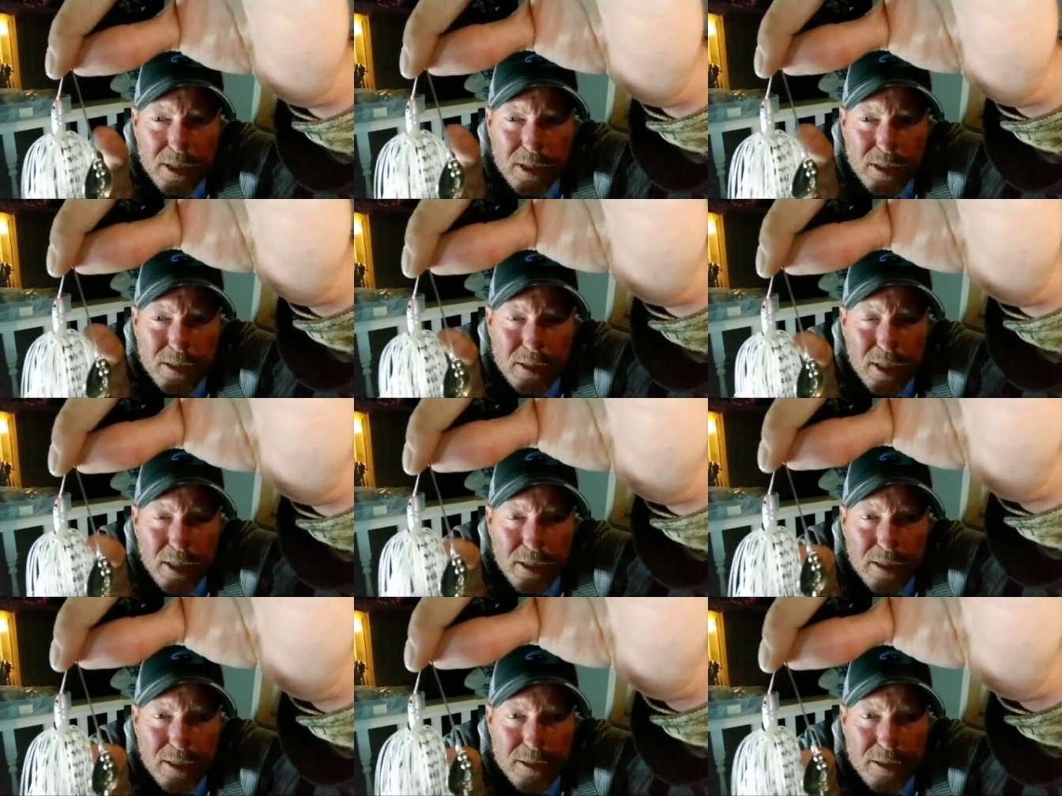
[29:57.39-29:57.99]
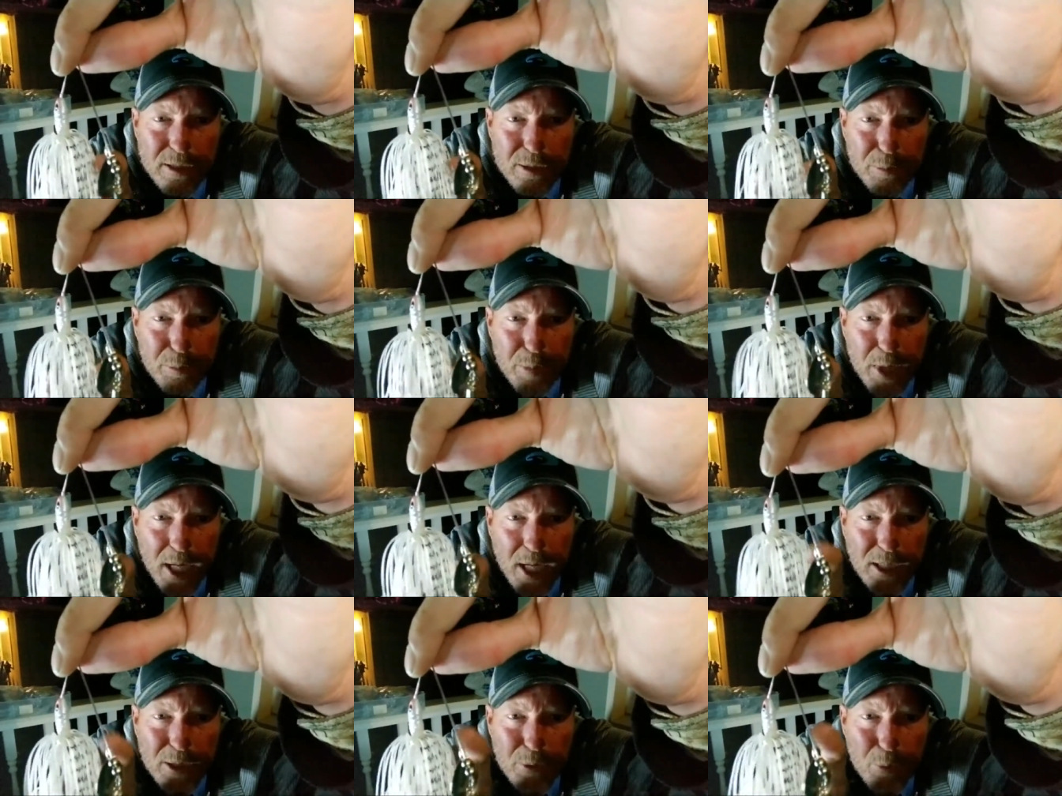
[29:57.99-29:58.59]
it's got this little
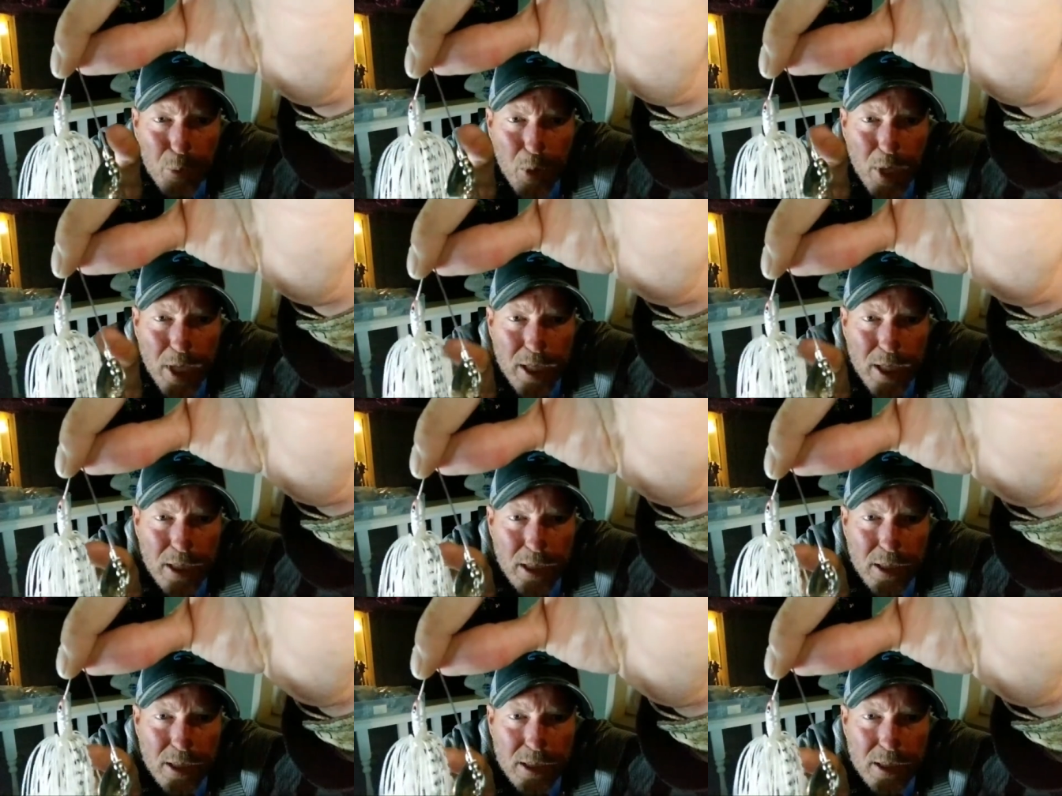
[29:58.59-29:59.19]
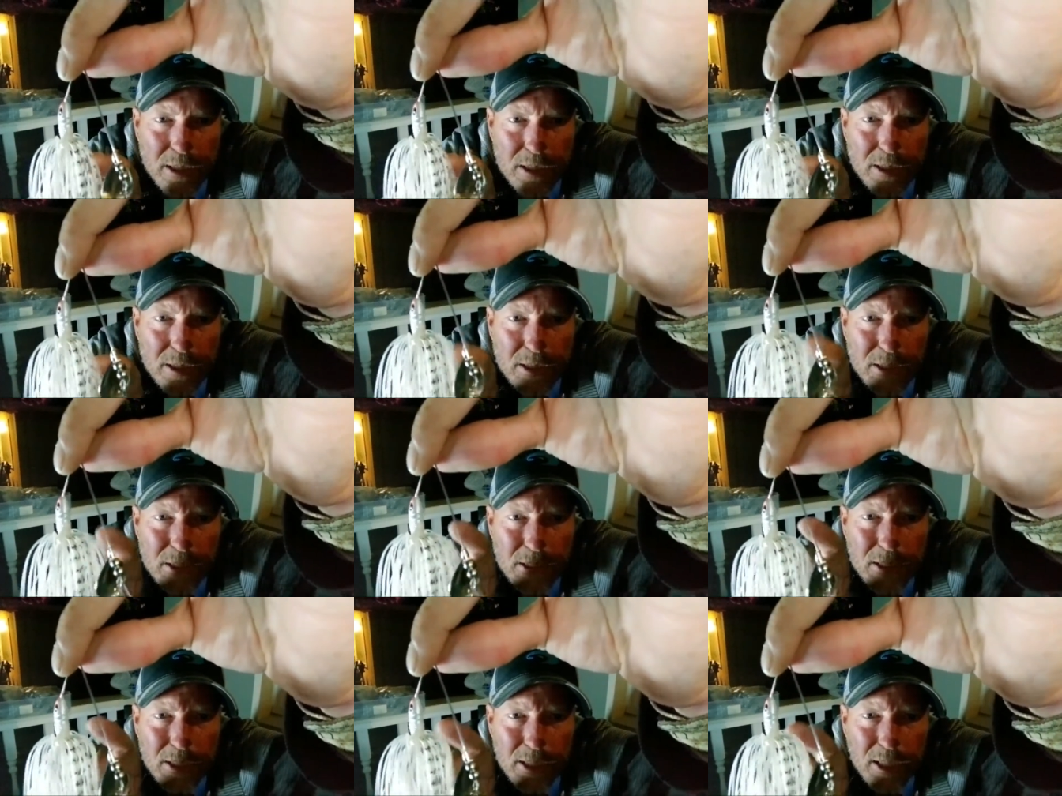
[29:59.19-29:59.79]
black and white on it.
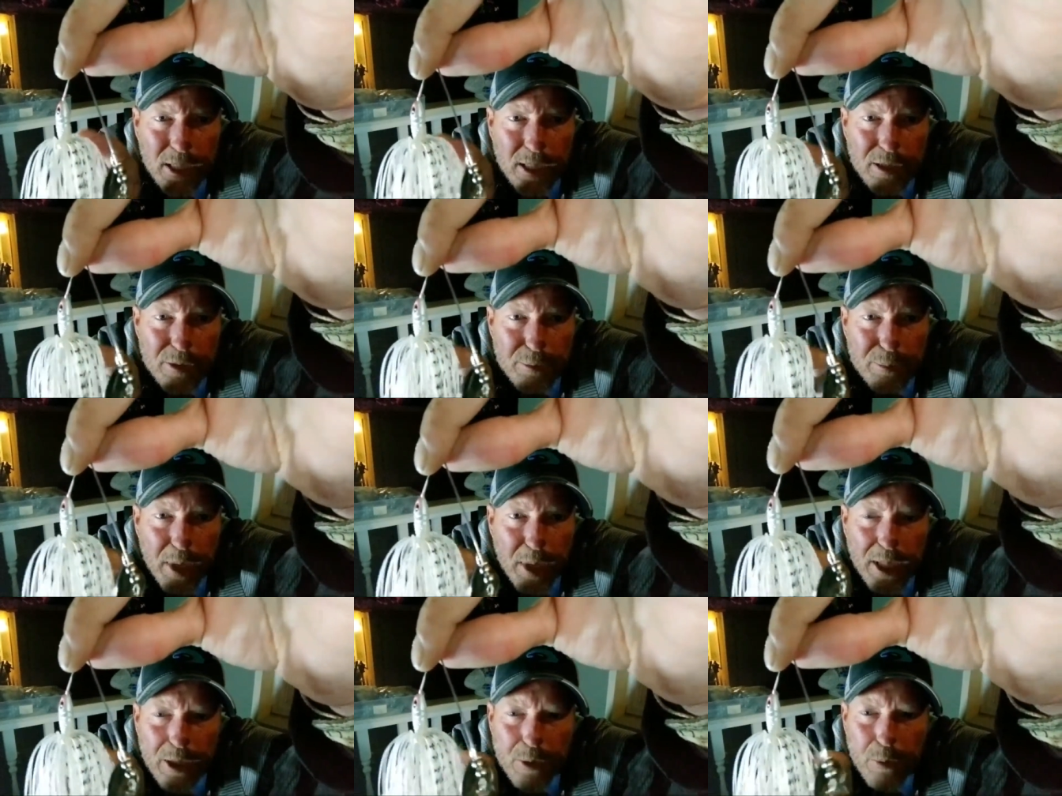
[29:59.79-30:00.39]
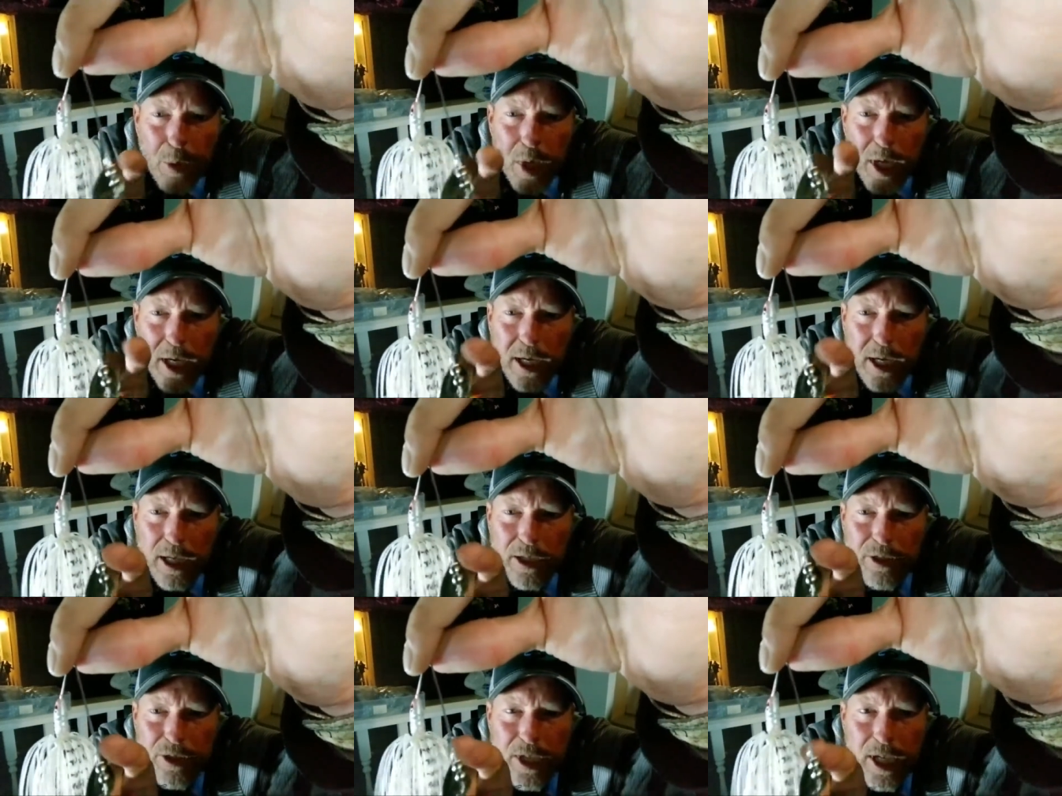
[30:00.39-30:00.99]
This black and white
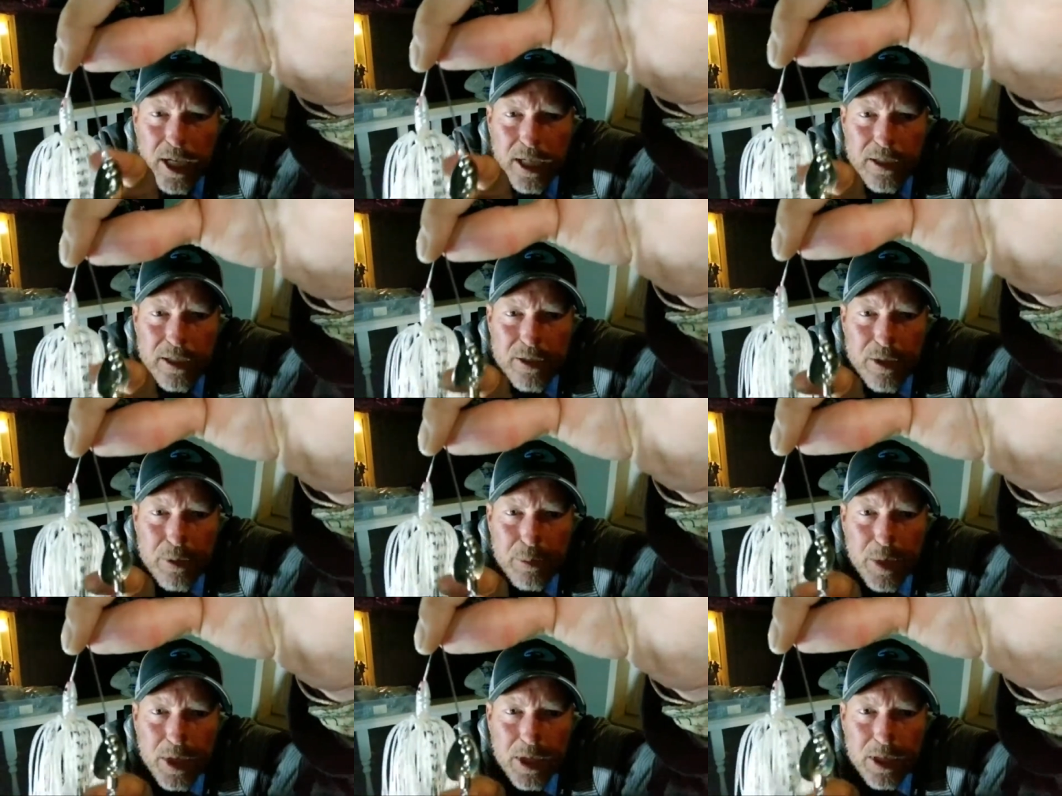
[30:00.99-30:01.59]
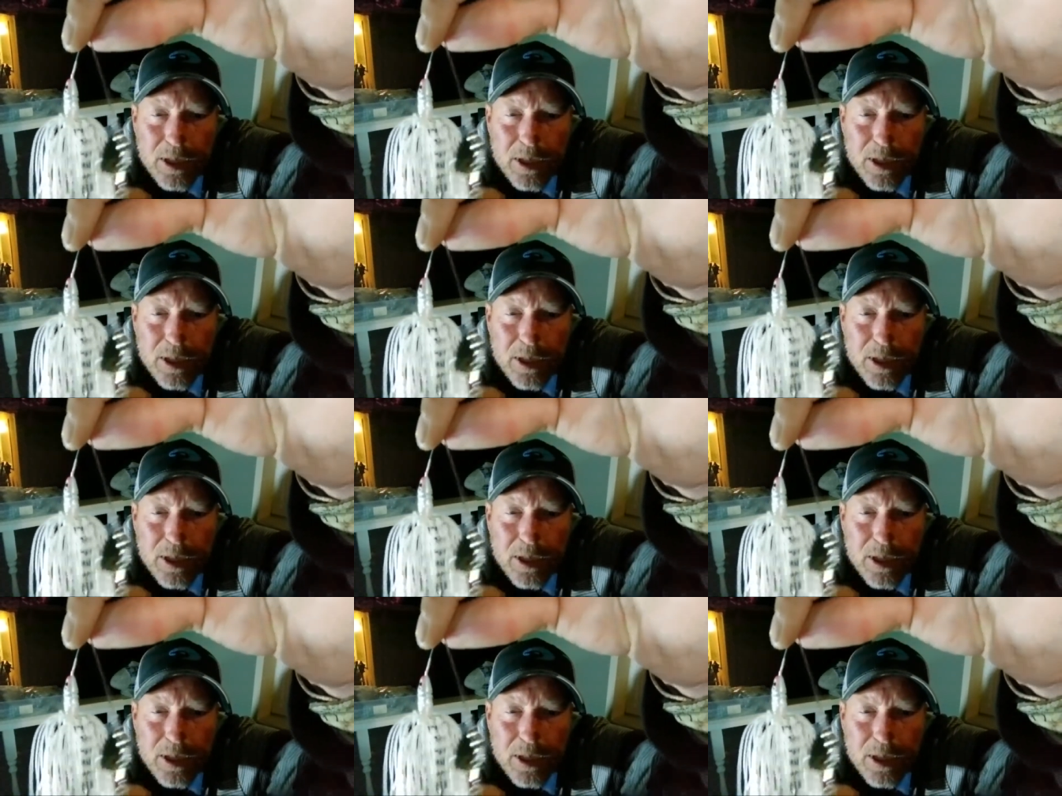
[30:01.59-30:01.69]
actually has some